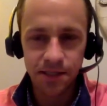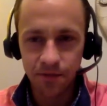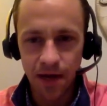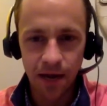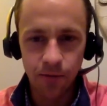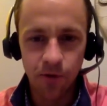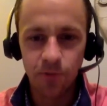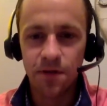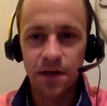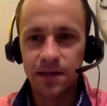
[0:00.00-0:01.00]
if you had one,
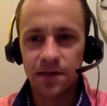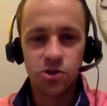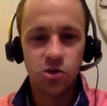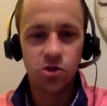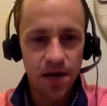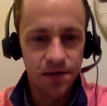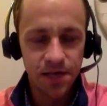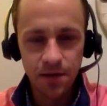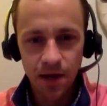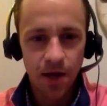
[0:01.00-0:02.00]
would think that's
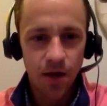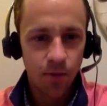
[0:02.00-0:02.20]
crazy, mm-hmm.